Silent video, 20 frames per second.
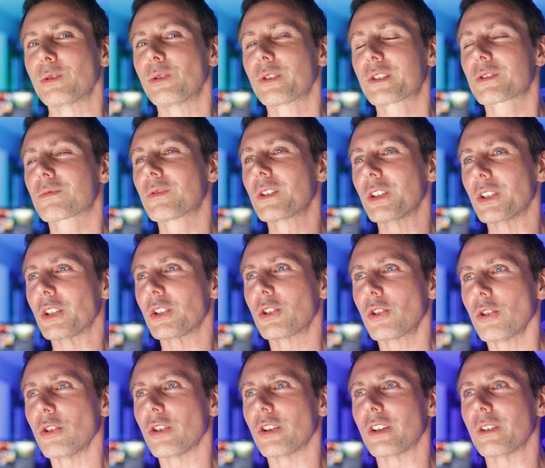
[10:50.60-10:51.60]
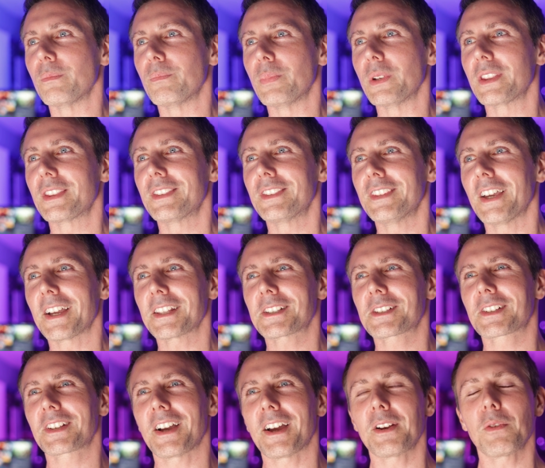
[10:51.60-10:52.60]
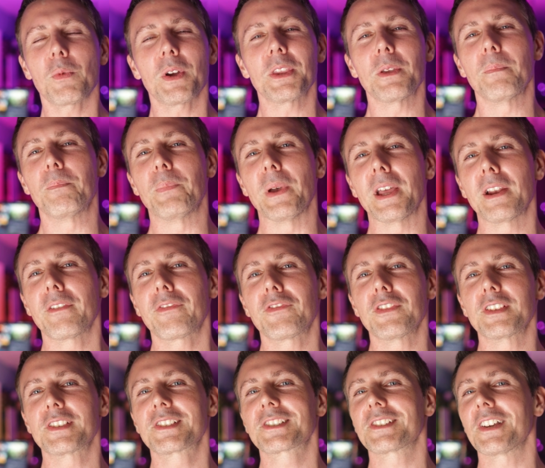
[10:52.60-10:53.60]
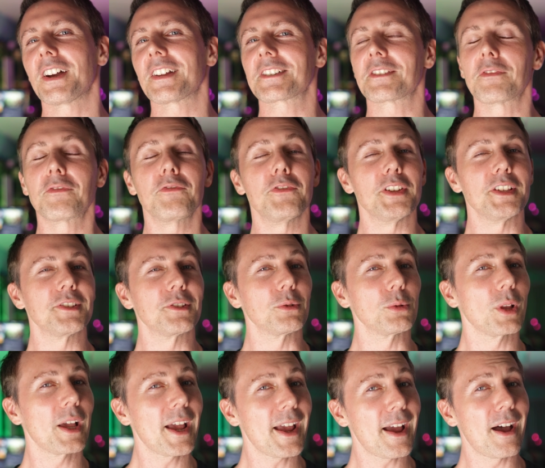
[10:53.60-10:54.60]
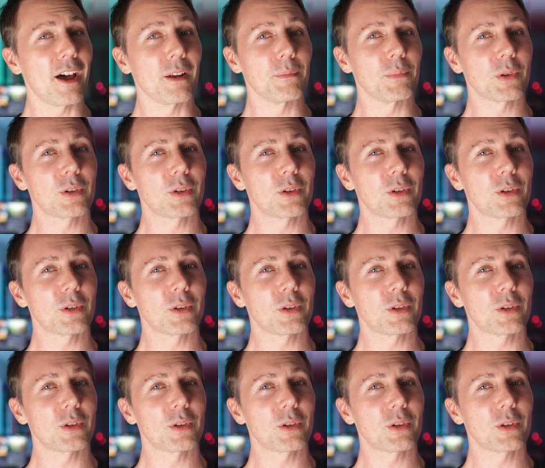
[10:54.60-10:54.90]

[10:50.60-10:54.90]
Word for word: looks really good, but that's kind of where the benefits start to fizzle out,